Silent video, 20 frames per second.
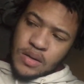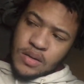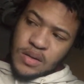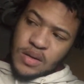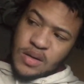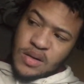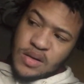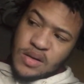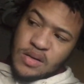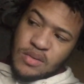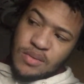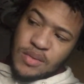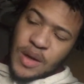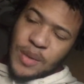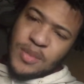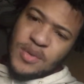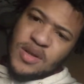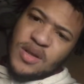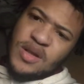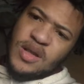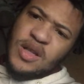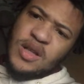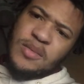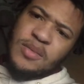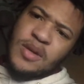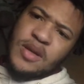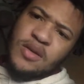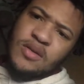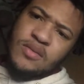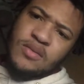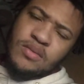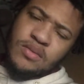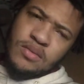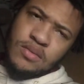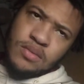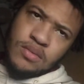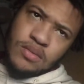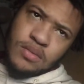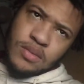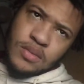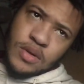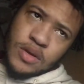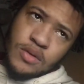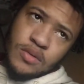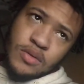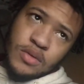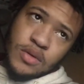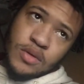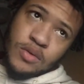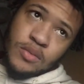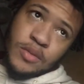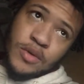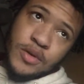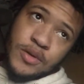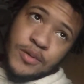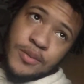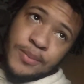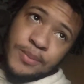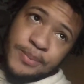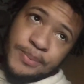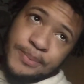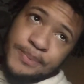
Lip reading: Need to get some type of sleep. I don't know, man.